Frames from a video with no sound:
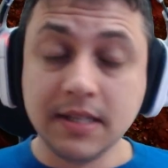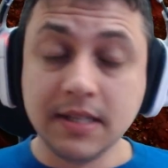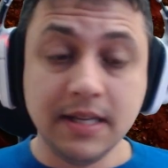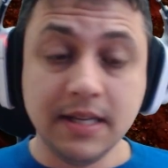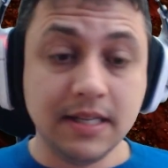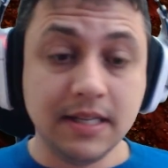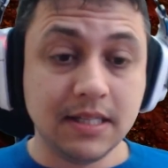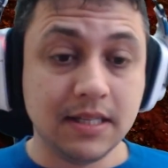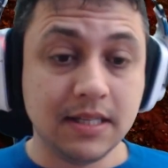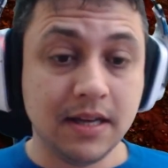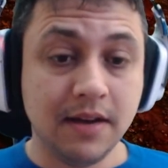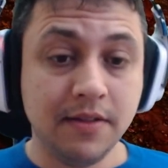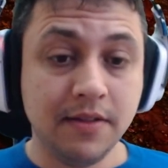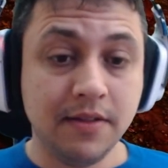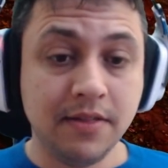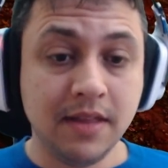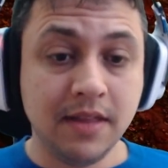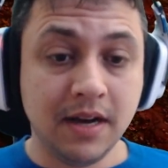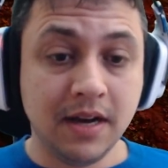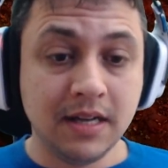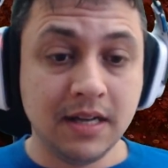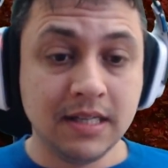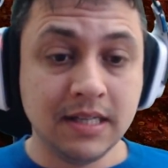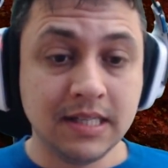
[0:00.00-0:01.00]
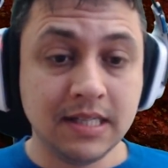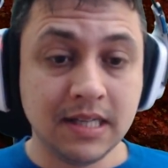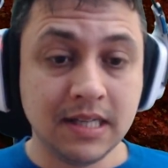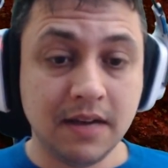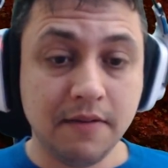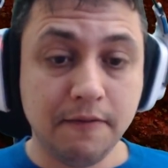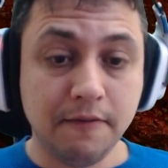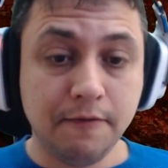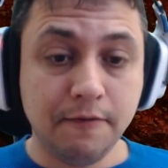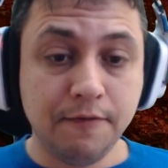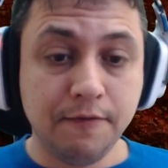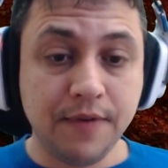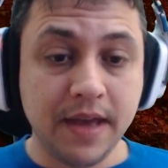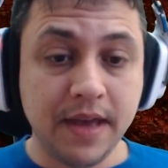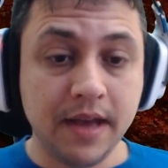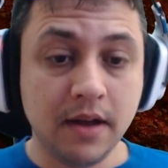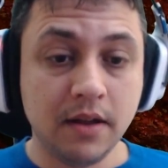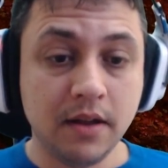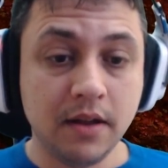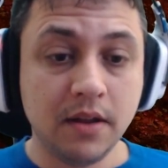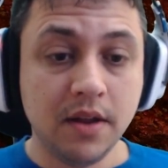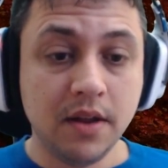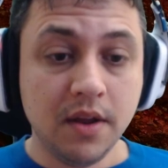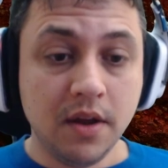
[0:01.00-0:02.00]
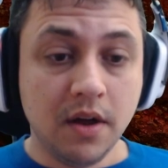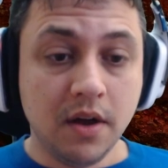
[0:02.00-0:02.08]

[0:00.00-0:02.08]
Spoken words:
This does fail.